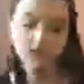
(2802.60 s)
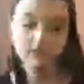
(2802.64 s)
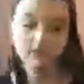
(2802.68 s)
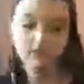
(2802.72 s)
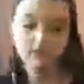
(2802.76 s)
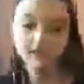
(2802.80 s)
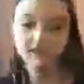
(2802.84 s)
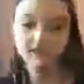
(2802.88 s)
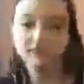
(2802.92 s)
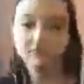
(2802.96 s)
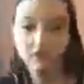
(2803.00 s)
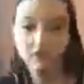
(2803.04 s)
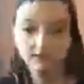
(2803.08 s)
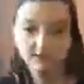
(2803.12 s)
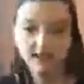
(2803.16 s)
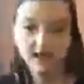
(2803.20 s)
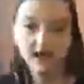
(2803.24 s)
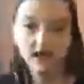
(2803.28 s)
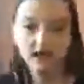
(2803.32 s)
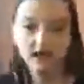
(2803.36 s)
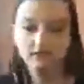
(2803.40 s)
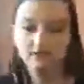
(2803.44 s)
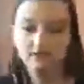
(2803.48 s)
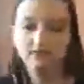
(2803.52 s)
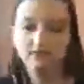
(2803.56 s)
put the bow
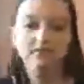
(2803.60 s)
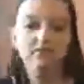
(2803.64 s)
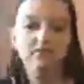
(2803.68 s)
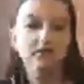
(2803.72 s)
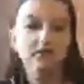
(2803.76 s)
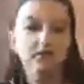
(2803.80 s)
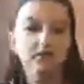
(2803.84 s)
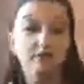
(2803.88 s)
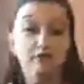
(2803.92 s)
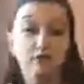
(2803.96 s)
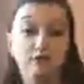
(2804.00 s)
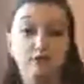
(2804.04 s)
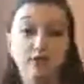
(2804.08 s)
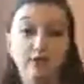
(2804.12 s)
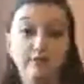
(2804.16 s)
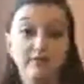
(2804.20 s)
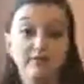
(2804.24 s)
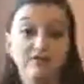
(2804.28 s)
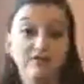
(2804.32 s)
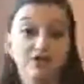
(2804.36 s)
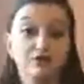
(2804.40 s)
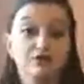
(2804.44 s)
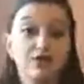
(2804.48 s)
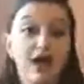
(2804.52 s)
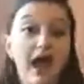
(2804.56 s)
down,
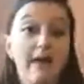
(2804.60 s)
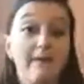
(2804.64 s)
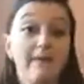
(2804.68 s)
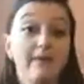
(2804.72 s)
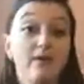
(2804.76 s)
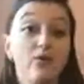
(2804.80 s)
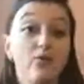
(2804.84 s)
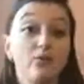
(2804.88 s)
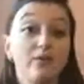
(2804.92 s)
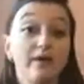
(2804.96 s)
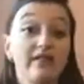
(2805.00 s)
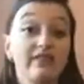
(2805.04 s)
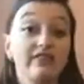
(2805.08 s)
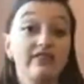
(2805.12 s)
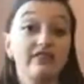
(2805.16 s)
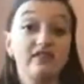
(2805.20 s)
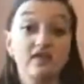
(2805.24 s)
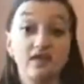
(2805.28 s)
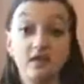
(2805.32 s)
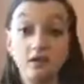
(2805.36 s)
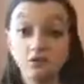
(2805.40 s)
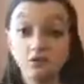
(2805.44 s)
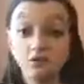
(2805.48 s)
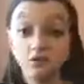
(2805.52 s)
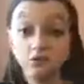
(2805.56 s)
remember to grab it with
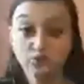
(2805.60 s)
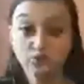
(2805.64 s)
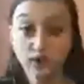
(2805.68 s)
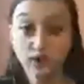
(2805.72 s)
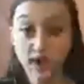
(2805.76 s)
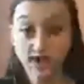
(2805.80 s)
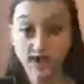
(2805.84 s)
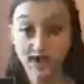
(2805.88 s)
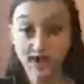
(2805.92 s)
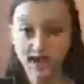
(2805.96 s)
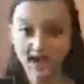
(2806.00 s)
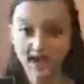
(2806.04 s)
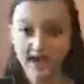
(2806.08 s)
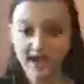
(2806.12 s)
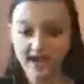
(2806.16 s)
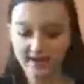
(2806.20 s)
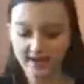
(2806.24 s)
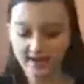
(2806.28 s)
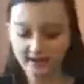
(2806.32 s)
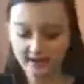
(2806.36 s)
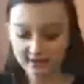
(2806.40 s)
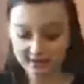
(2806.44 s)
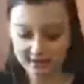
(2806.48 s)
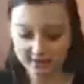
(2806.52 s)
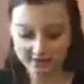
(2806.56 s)
the right
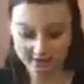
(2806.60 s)
hand.